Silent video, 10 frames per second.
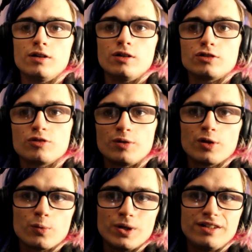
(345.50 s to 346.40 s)
So one of
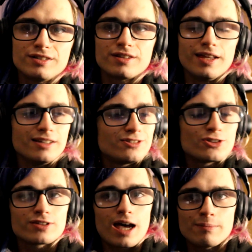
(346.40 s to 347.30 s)
the weirdest things
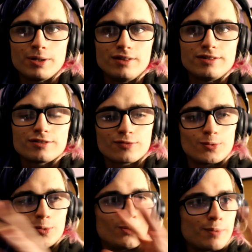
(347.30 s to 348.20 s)
just happened
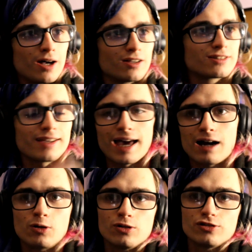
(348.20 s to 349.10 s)
through the past
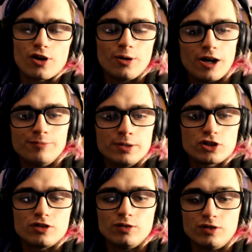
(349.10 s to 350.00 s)
hour or so. I've been
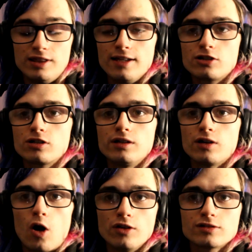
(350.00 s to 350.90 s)
literally
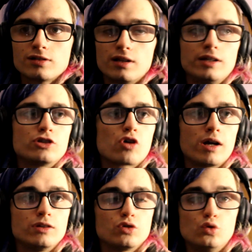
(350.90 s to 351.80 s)
constantly
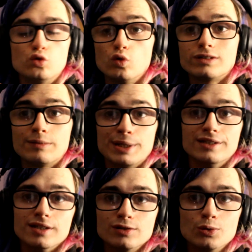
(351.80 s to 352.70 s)
trying to sort out my
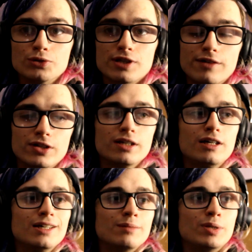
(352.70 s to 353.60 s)
Discord server
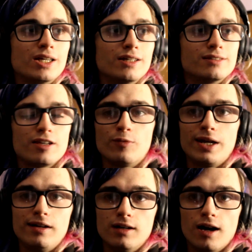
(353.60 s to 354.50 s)
because it
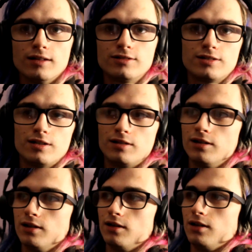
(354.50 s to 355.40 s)
went nuts and
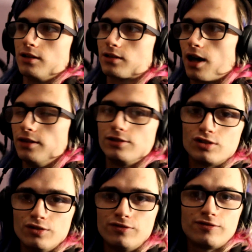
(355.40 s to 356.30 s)
tons
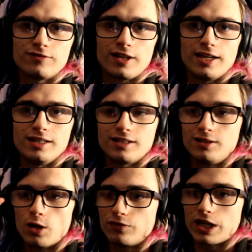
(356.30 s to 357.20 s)
of
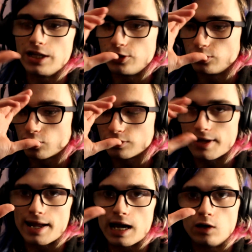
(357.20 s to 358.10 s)
notifications got
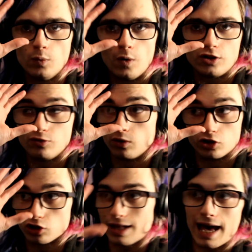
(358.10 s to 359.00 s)
sent out, what was
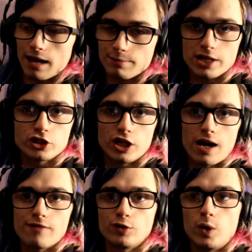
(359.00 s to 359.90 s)
just mentioning
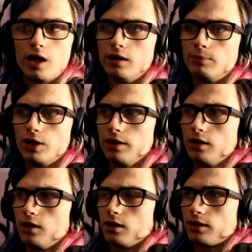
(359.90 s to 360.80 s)
everyone, but
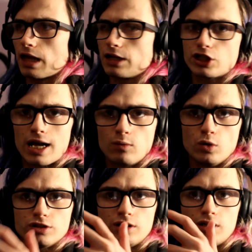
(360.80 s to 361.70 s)
that chat
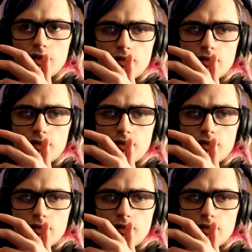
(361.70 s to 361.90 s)
wasn't